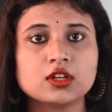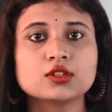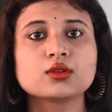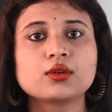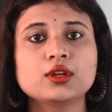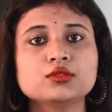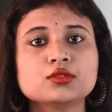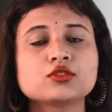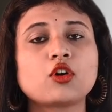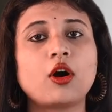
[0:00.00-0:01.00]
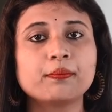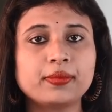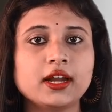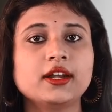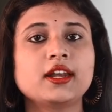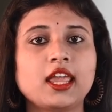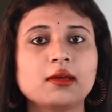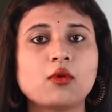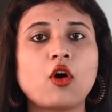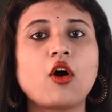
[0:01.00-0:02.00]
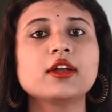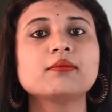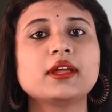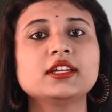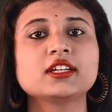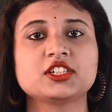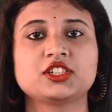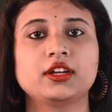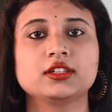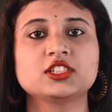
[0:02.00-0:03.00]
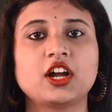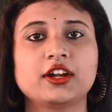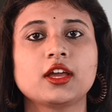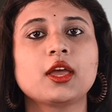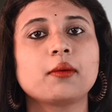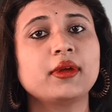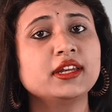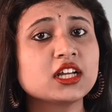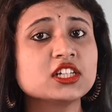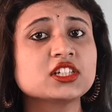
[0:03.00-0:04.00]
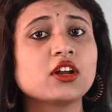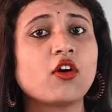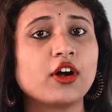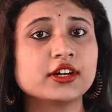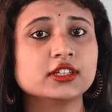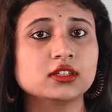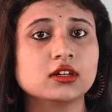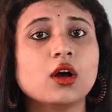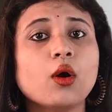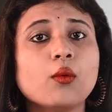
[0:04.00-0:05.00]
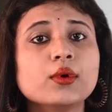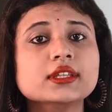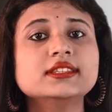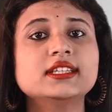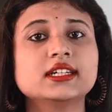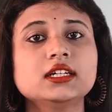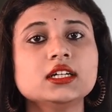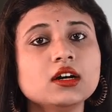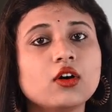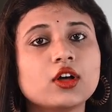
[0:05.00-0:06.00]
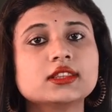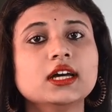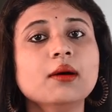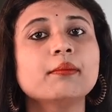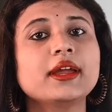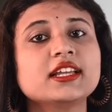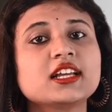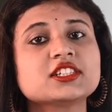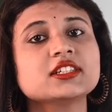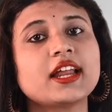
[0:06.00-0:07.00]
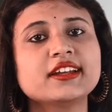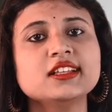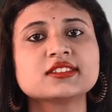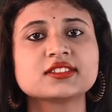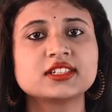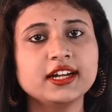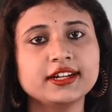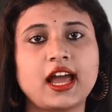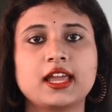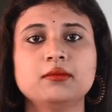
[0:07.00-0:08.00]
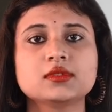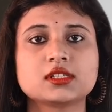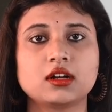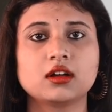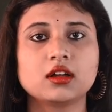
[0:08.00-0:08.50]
so you should compare name on medication chart, medication order with that on the medication at least 3 times.